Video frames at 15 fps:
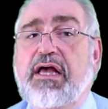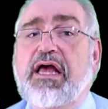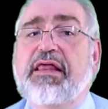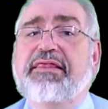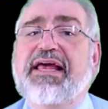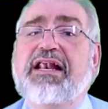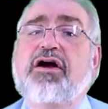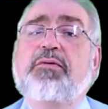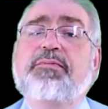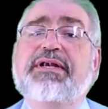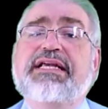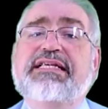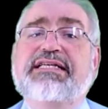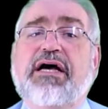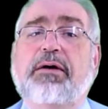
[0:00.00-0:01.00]
Then open
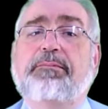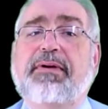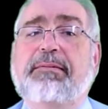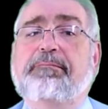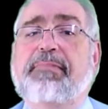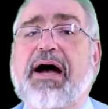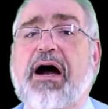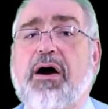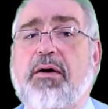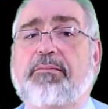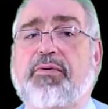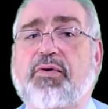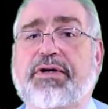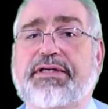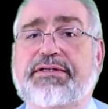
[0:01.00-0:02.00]
it up in
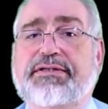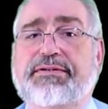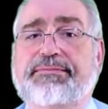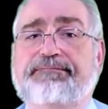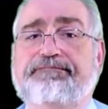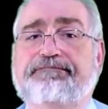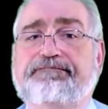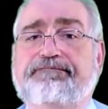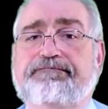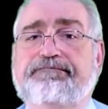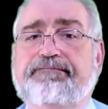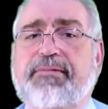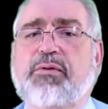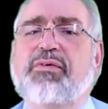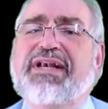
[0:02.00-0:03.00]
PowerPoint.
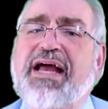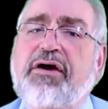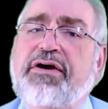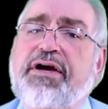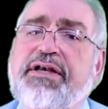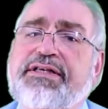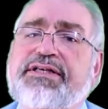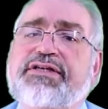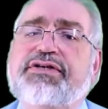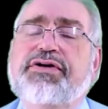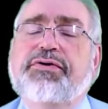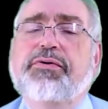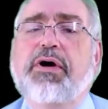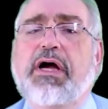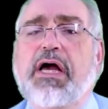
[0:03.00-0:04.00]
We're now going to
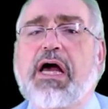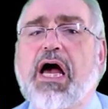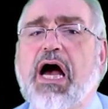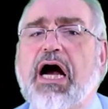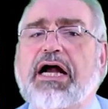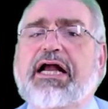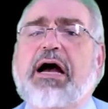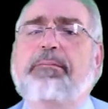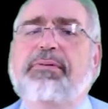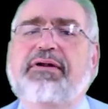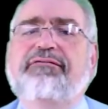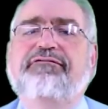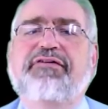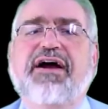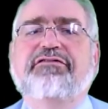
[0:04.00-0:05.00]
do a couple of
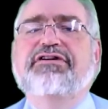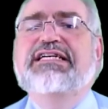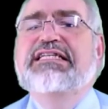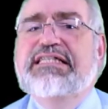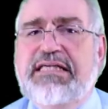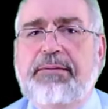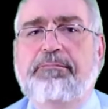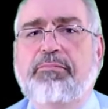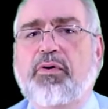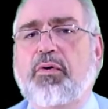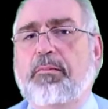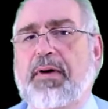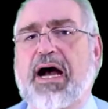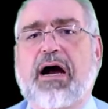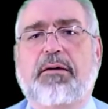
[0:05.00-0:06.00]
very simple
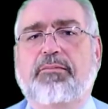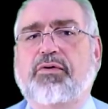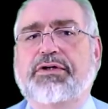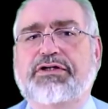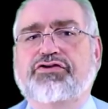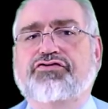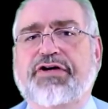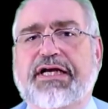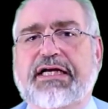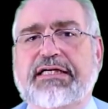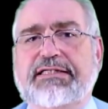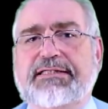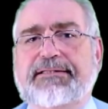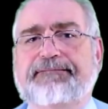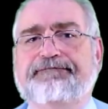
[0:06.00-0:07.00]
PowerPoint
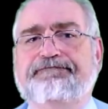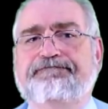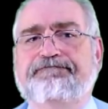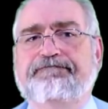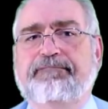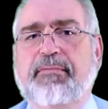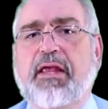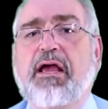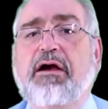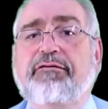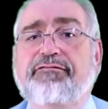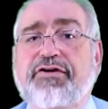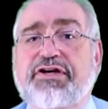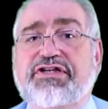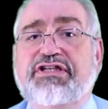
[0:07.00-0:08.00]
tricks.
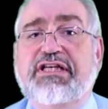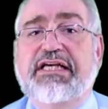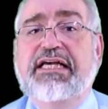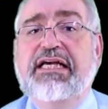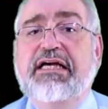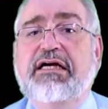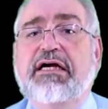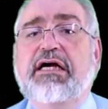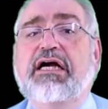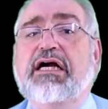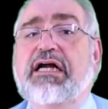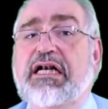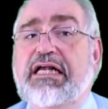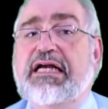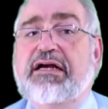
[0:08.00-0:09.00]
Firstly,
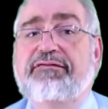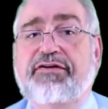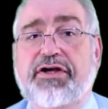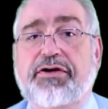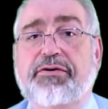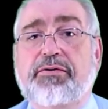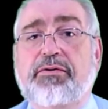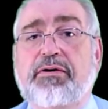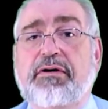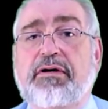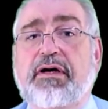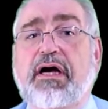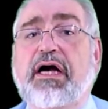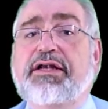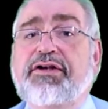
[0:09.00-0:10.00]
click View,
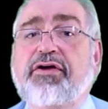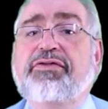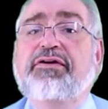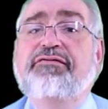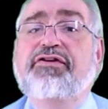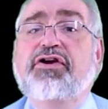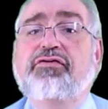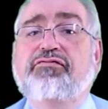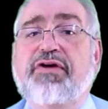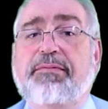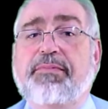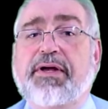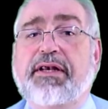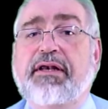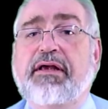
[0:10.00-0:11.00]
and on the View
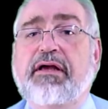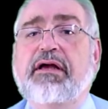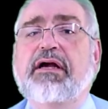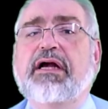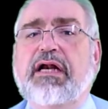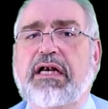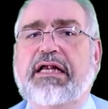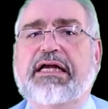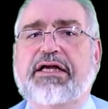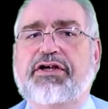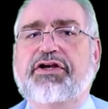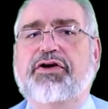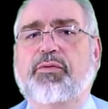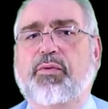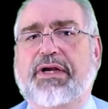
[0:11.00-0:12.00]
ribbon, click
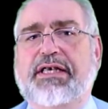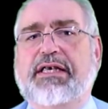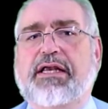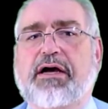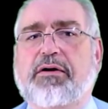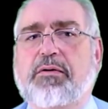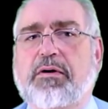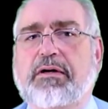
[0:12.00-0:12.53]
New Window.